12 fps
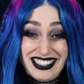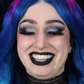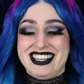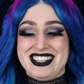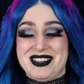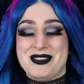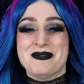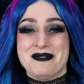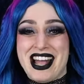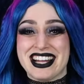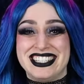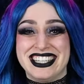Can you
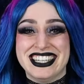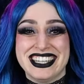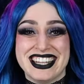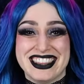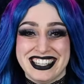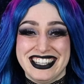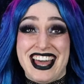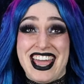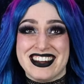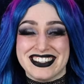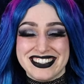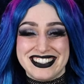imagine the
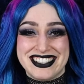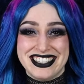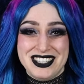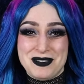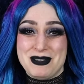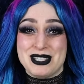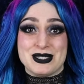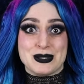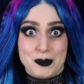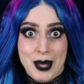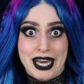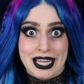layers? You'd be
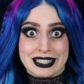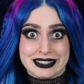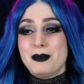sweating.